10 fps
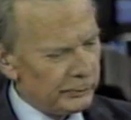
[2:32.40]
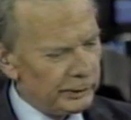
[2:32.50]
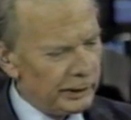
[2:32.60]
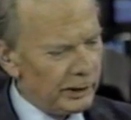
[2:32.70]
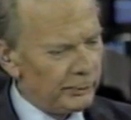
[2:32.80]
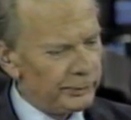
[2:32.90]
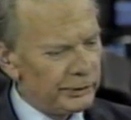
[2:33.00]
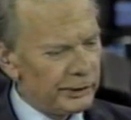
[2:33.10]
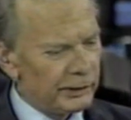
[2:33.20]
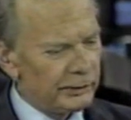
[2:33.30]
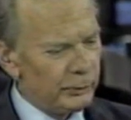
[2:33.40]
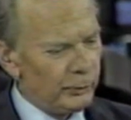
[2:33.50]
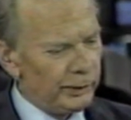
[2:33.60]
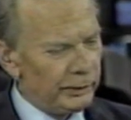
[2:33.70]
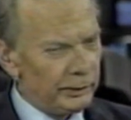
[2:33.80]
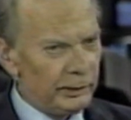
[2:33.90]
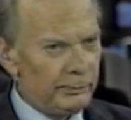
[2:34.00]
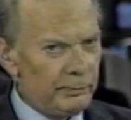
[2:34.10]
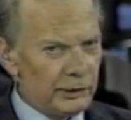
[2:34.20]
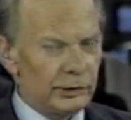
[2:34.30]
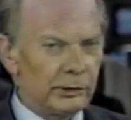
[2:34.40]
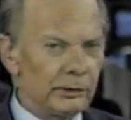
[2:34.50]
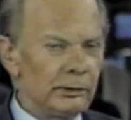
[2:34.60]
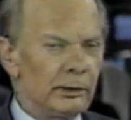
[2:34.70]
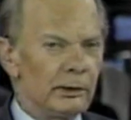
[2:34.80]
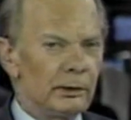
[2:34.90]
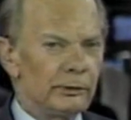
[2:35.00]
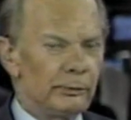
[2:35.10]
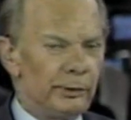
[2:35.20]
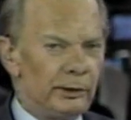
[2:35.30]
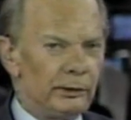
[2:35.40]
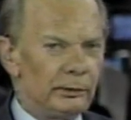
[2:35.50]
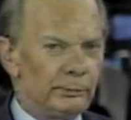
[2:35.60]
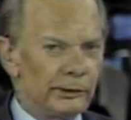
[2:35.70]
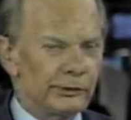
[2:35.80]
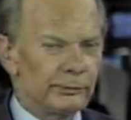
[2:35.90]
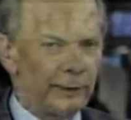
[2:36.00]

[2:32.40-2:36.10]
We now project the winner in Michigan to be Mr.